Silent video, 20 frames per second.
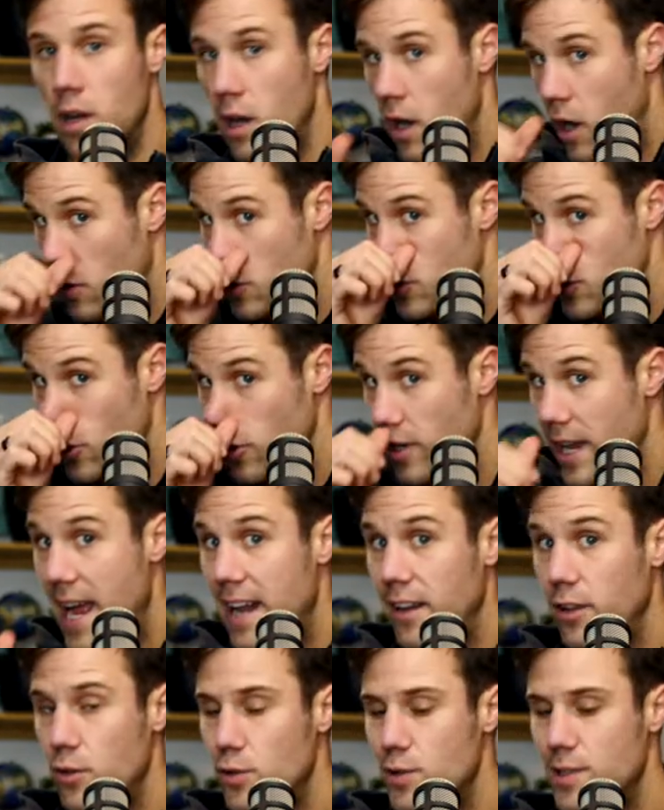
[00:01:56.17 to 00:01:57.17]
I'll show you how
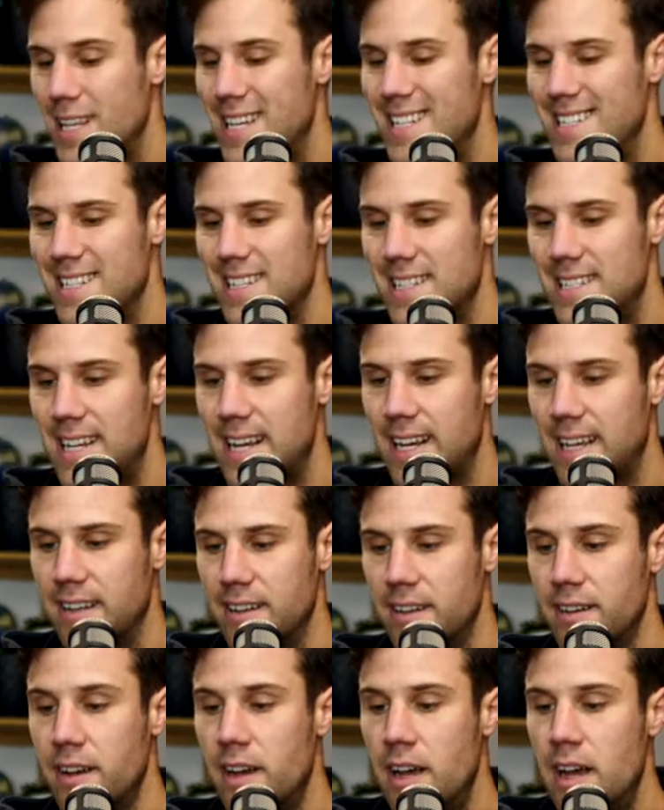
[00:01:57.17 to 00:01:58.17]
to use these in a
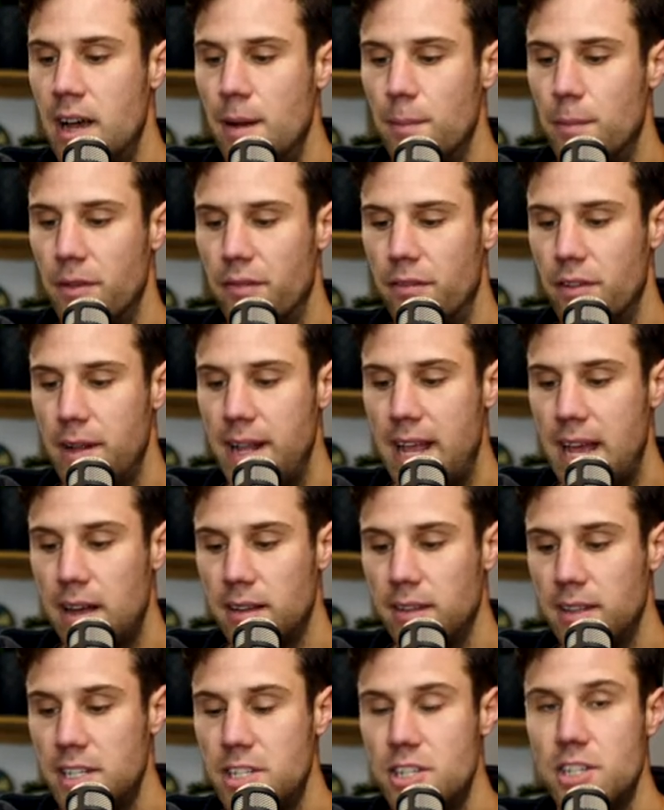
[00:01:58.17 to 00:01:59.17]
second, but for now,
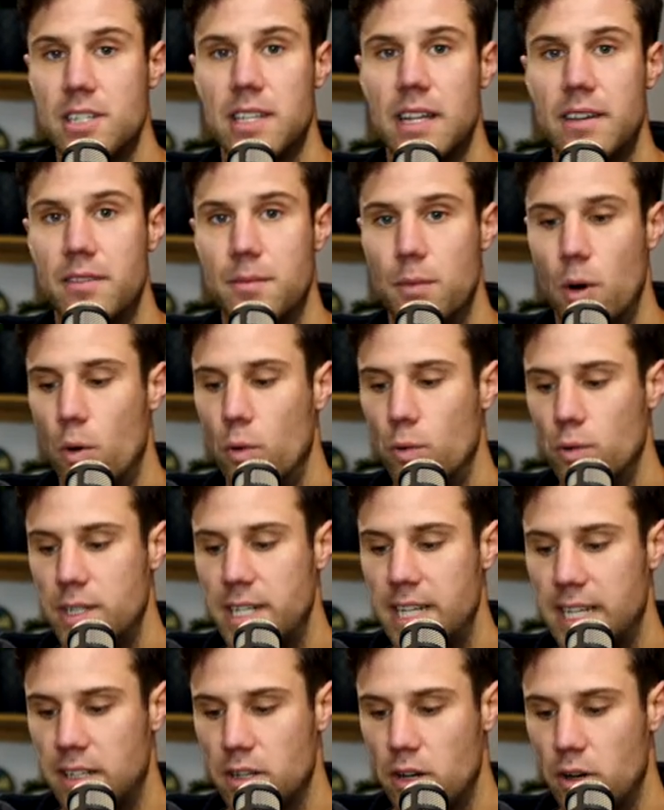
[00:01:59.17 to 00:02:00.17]
let's just leave them all
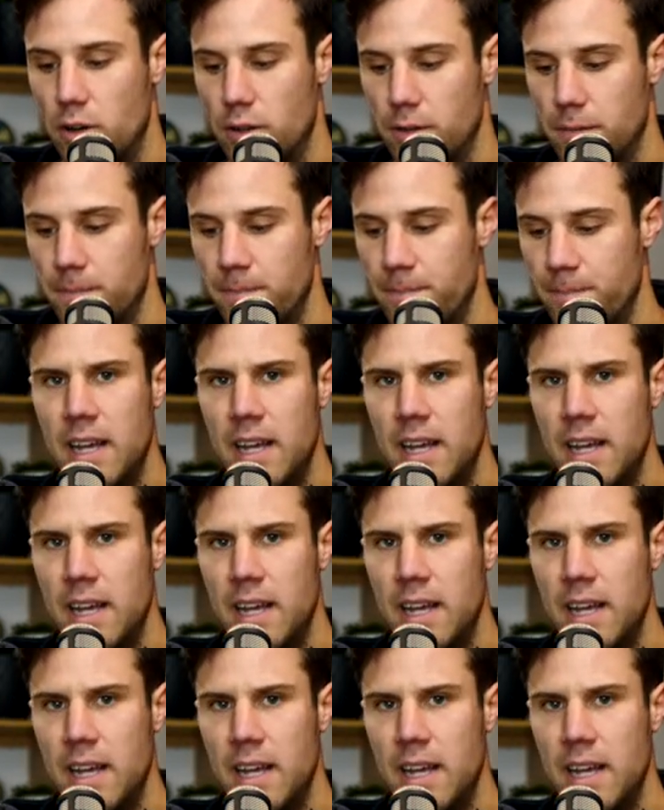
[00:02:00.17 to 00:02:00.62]
ticked on.